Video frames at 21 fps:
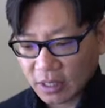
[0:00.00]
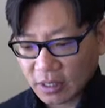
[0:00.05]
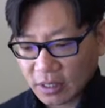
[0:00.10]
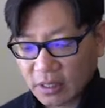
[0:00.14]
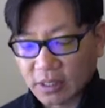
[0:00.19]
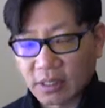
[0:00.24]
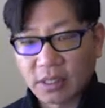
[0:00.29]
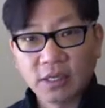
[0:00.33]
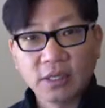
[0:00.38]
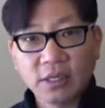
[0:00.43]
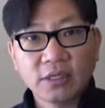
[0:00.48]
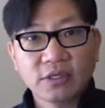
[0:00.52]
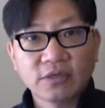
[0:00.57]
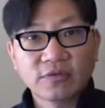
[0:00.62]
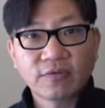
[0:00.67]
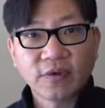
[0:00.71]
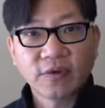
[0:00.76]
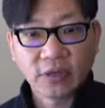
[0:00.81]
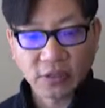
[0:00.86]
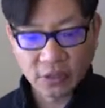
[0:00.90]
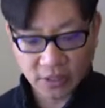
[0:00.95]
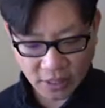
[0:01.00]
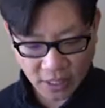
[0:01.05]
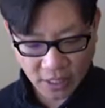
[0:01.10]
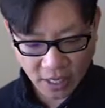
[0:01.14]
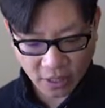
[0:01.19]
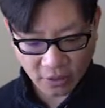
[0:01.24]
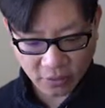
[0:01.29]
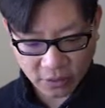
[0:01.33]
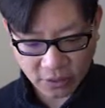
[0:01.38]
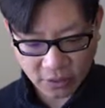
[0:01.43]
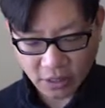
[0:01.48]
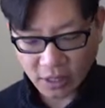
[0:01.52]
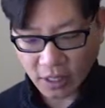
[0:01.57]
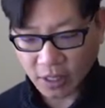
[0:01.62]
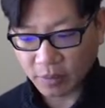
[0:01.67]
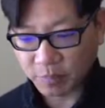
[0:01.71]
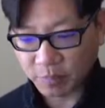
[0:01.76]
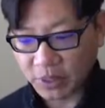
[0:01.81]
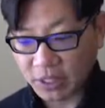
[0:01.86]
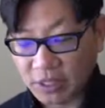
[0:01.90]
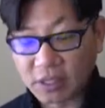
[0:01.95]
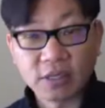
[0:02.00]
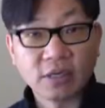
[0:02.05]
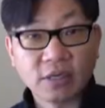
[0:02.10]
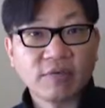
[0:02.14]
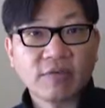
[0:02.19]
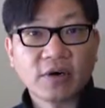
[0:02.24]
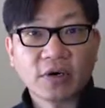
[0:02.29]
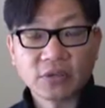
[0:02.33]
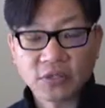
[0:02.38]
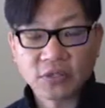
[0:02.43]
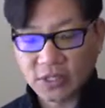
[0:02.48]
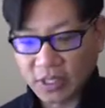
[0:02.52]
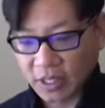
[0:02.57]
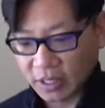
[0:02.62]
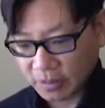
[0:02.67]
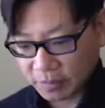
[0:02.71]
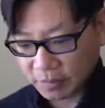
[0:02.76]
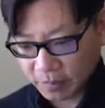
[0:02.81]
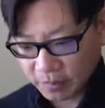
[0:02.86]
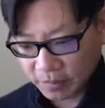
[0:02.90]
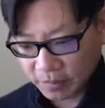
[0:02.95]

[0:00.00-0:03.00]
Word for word: it is fairly loud in the default setting.